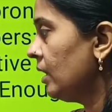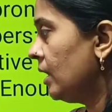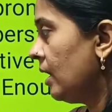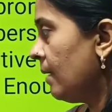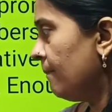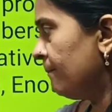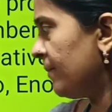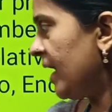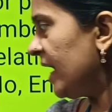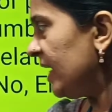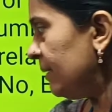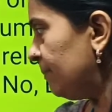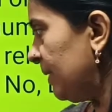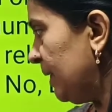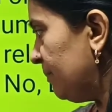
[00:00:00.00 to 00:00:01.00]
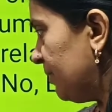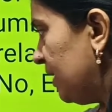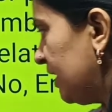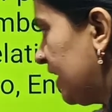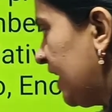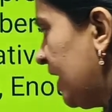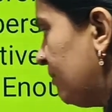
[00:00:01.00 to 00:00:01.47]
Many
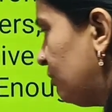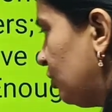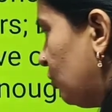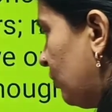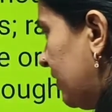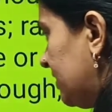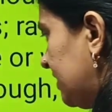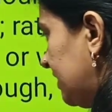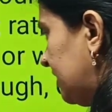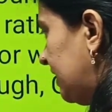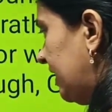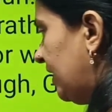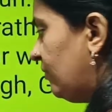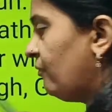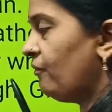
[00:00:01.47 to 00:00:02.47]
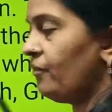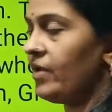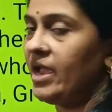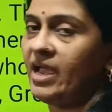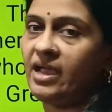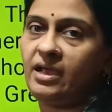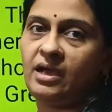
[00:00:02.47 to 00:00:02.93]
people came to visit the
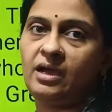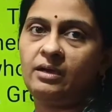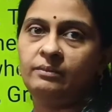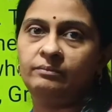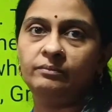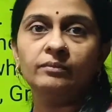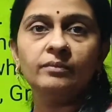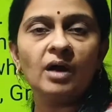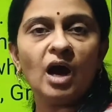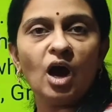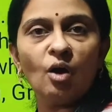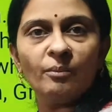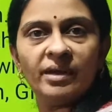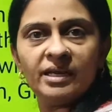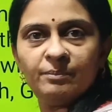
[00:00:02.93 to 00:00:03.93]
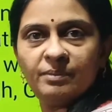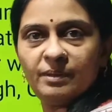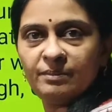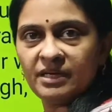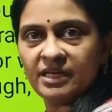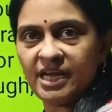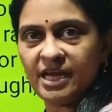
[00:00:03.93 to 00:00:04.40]
fair. How many
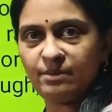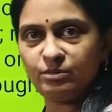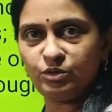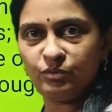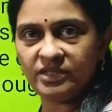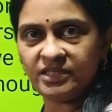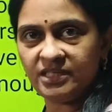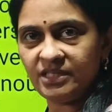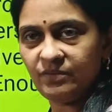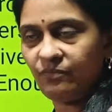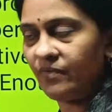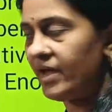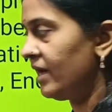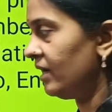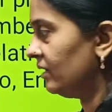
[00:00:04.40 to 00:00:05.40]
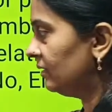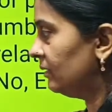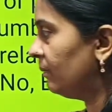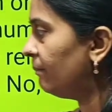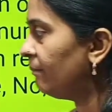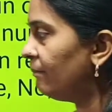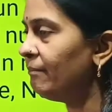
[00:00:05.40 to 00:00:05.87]
people came to visit the fair?
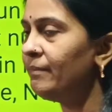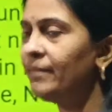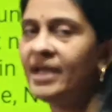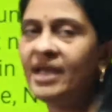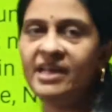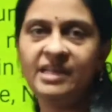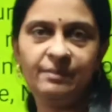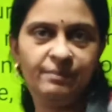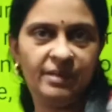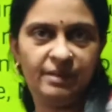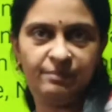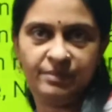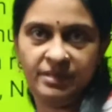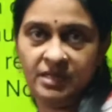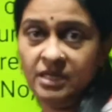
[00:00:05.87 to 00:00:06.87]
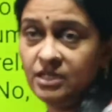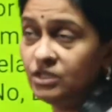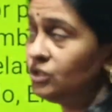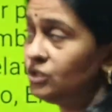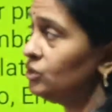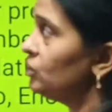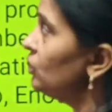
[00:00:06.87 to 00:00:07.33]
Many people.
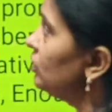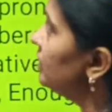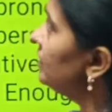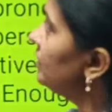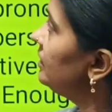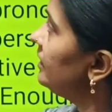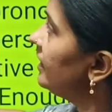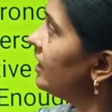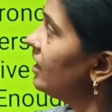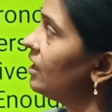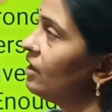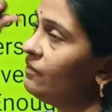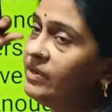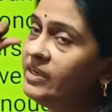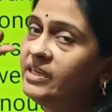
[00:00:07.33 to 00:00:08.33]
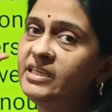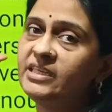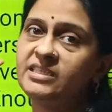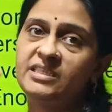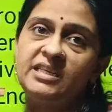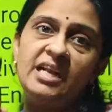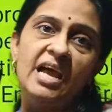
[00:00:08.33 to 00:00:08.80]
So, here we
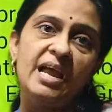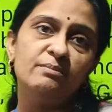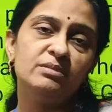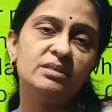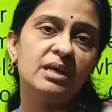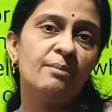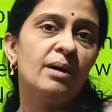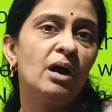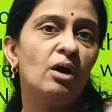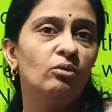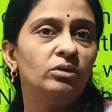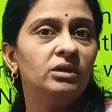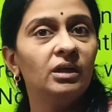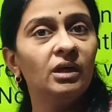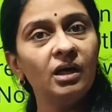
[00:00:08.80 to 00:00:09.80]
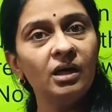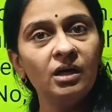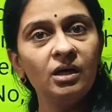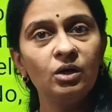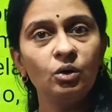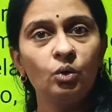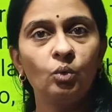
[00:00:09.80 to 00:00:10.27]
describes about the
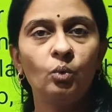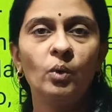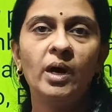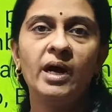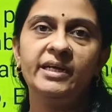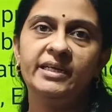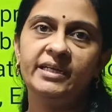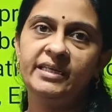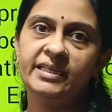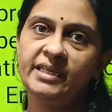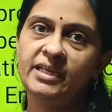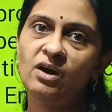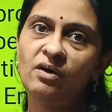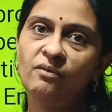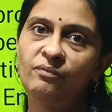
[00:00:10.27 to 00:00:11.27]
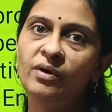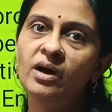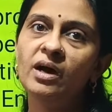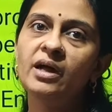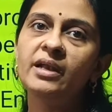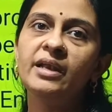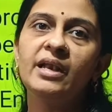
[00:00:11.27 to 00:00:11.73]
quantity of
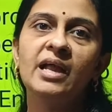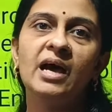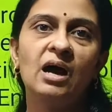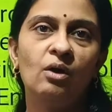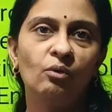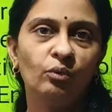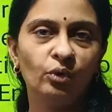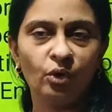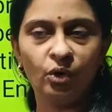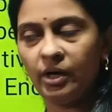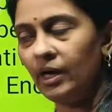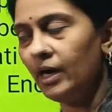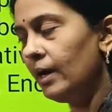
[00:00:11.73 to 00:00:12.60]
a noun or a